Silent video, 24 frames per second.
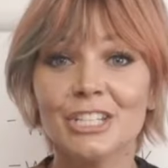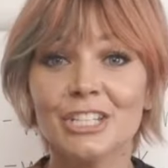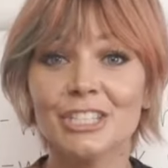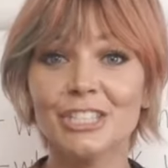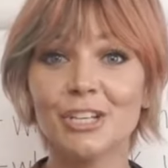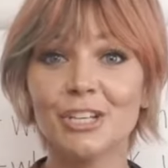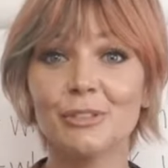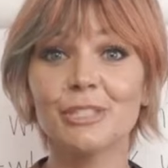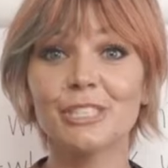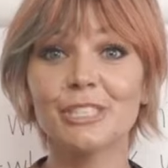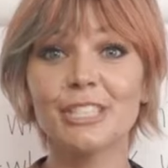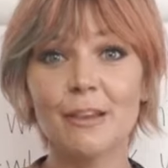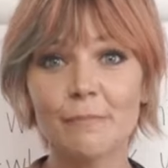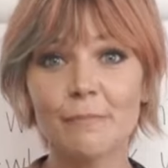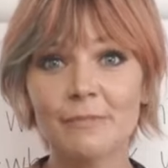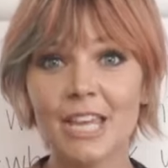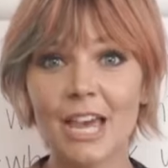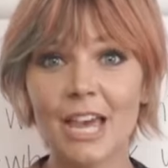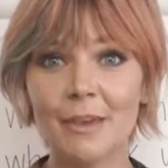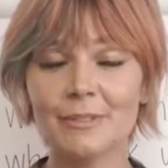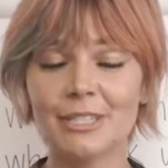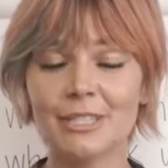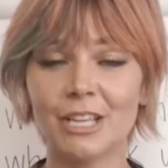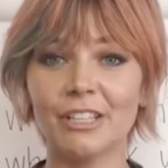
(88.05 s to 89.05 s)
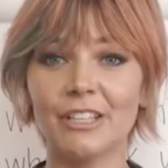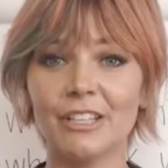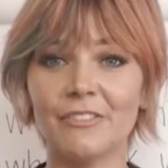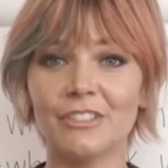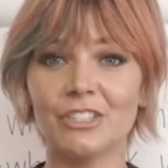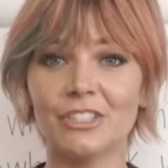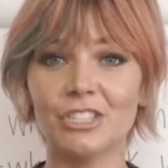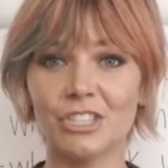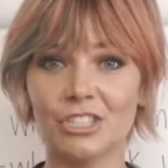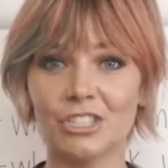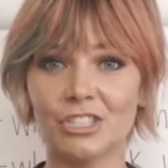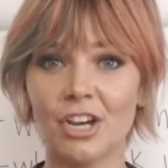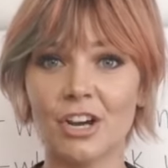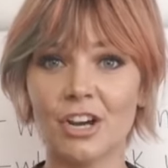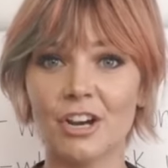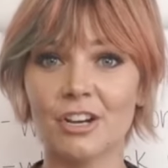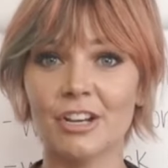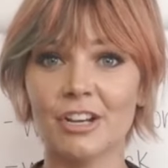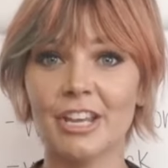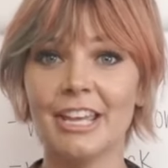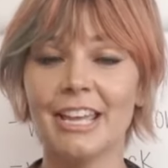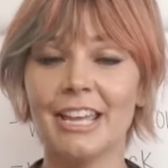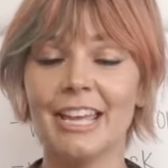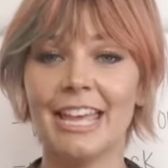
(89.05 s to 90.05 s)
So sometimes I'll even
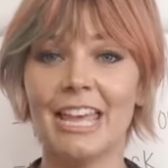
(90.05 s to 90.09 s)
start,